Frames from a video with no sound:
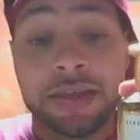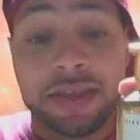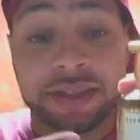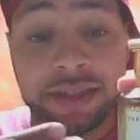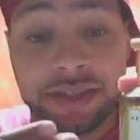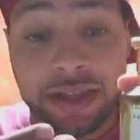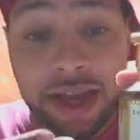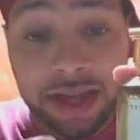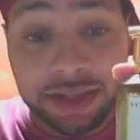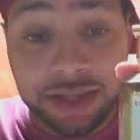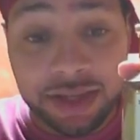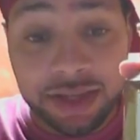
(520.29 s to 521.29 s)
This is
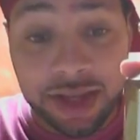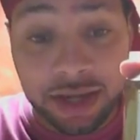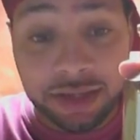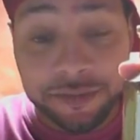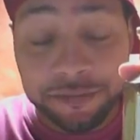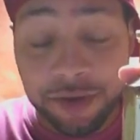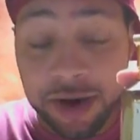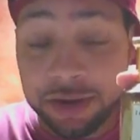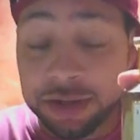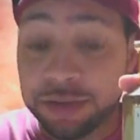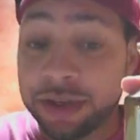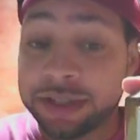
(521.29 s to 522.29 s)
a seductive
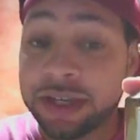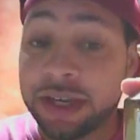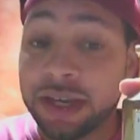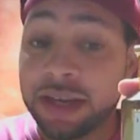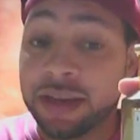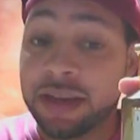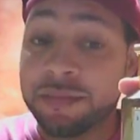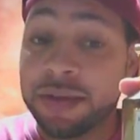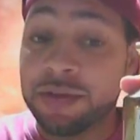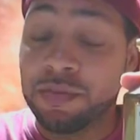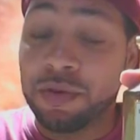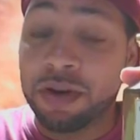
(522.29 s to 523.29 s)
fragrance. Once again, can
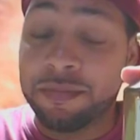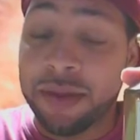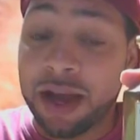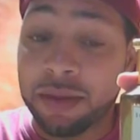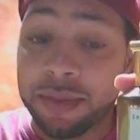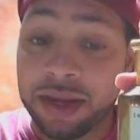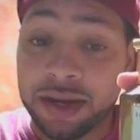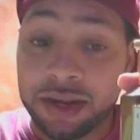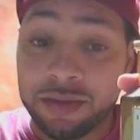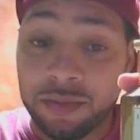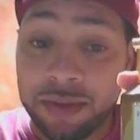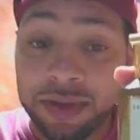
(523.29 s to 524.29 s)
be worn by men
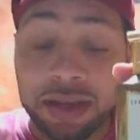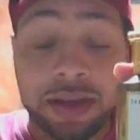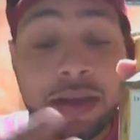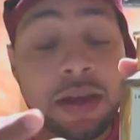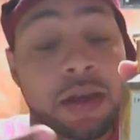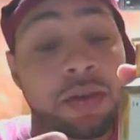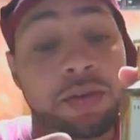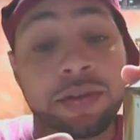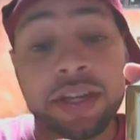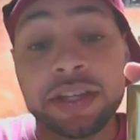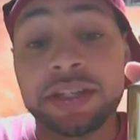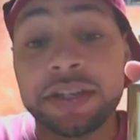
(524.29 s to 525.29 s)
and women.
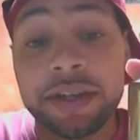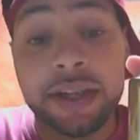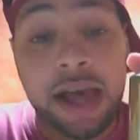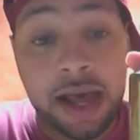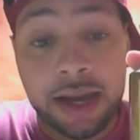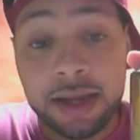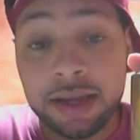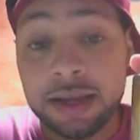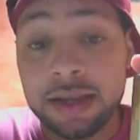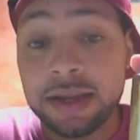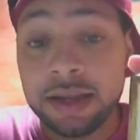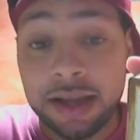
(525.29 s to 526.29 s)
Gonna get you a lot of,
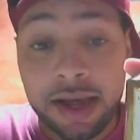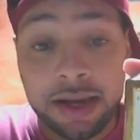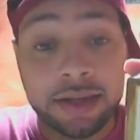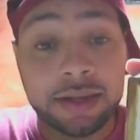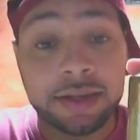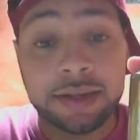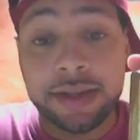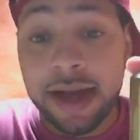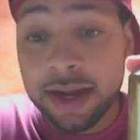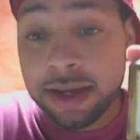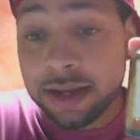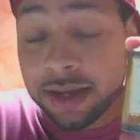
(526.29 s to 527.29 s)
lot of,
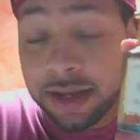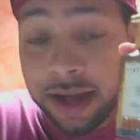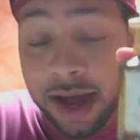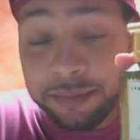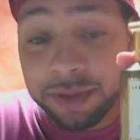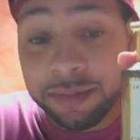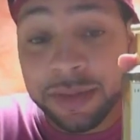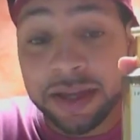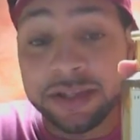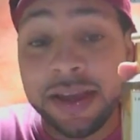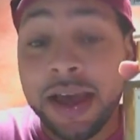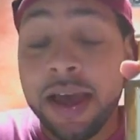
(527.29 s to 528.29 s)
lot of
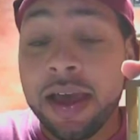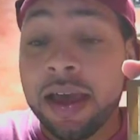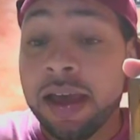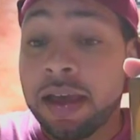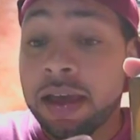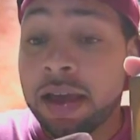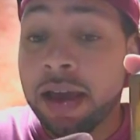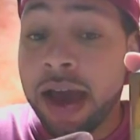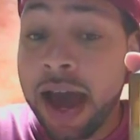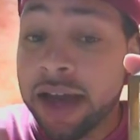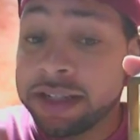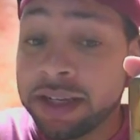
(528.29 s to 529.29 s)
compliments.
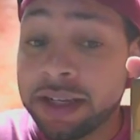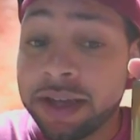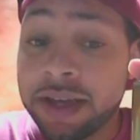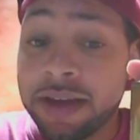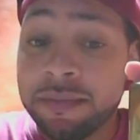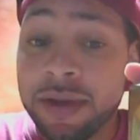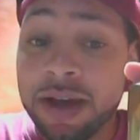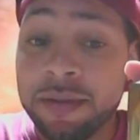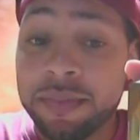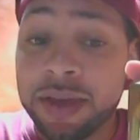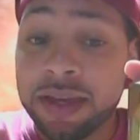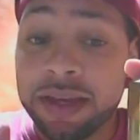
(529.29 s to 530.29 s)
Actually, in my
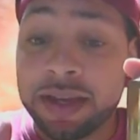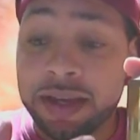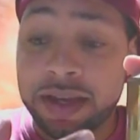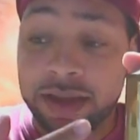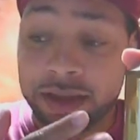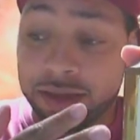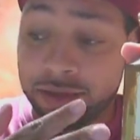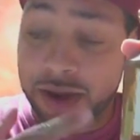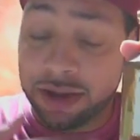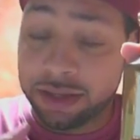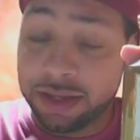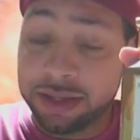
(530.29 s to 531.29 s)
opinion,
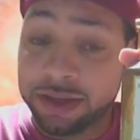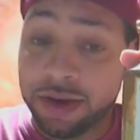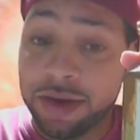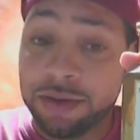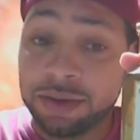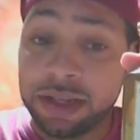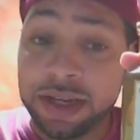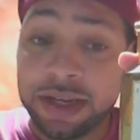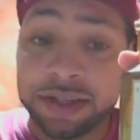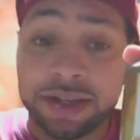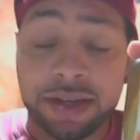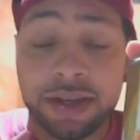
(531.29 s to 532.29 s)
throughout this whole
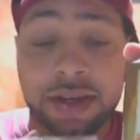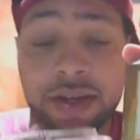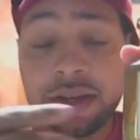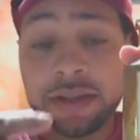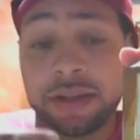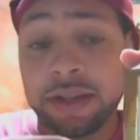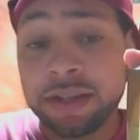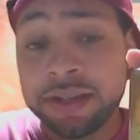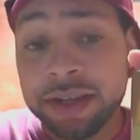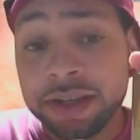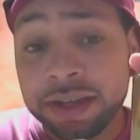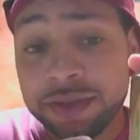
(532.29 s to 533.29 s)
list,
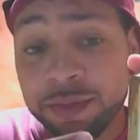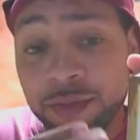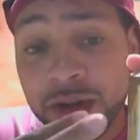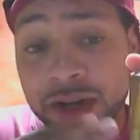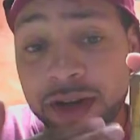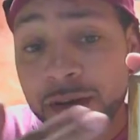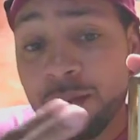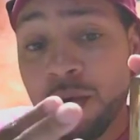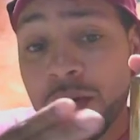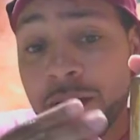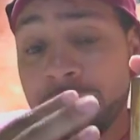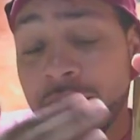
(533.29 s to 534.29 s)
this is one of the
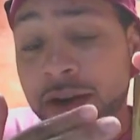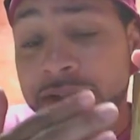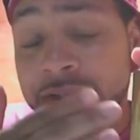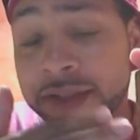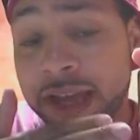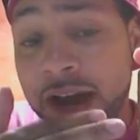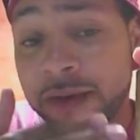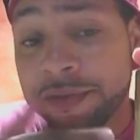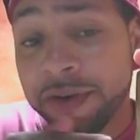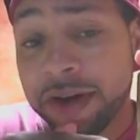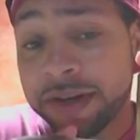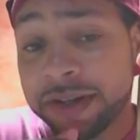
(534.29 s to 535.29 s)
more versatile
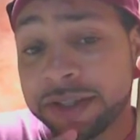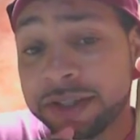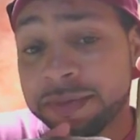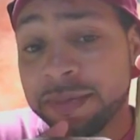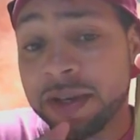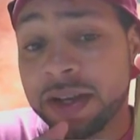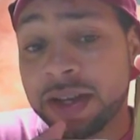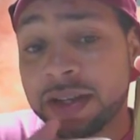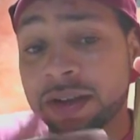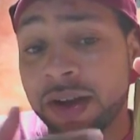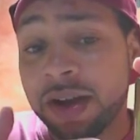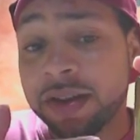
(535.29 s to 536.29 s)
fragrances
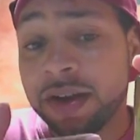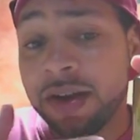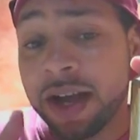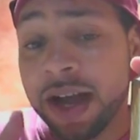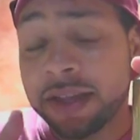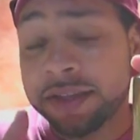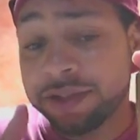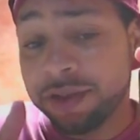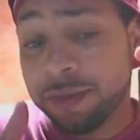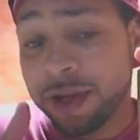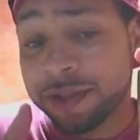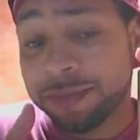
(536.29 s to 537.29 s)
because although I got this
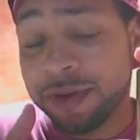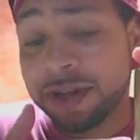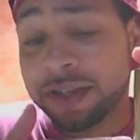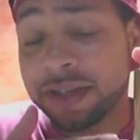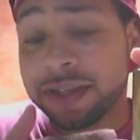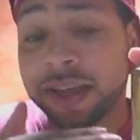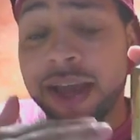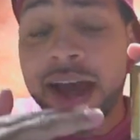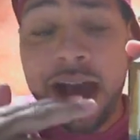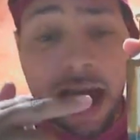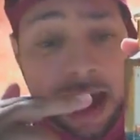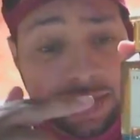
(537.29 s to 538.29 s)
on my spring list,
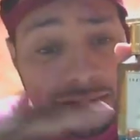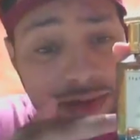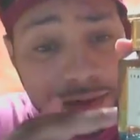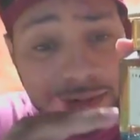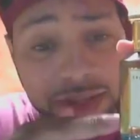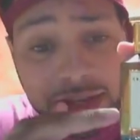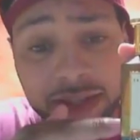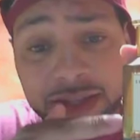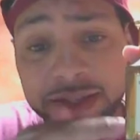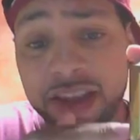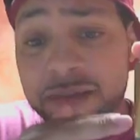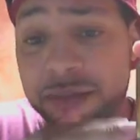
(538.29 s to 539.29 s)
I do think
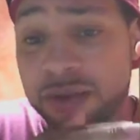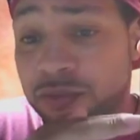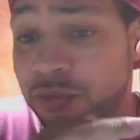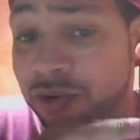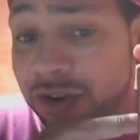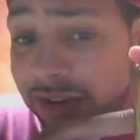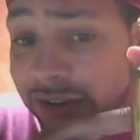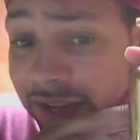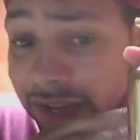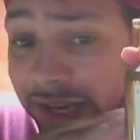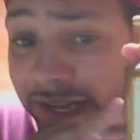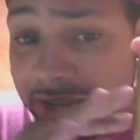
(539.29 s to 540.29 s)
this could be worn
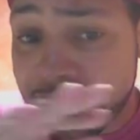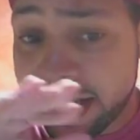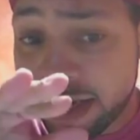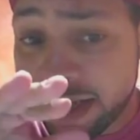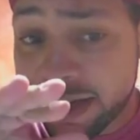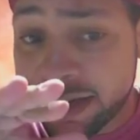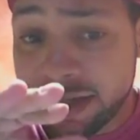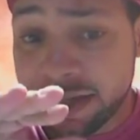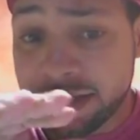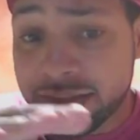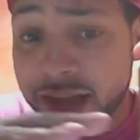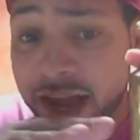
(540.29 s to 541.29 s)
at any
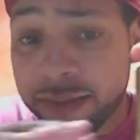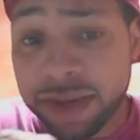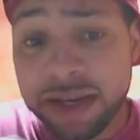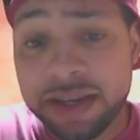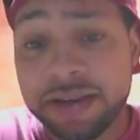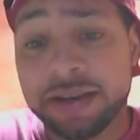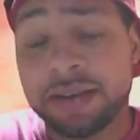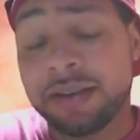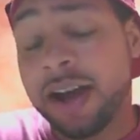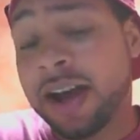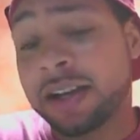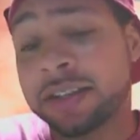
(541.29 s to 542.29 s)
time of the year,
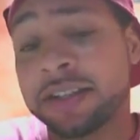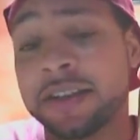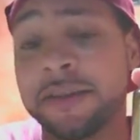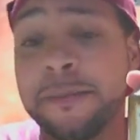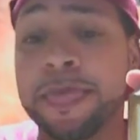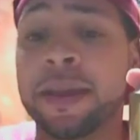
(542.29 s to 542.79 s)
honestly.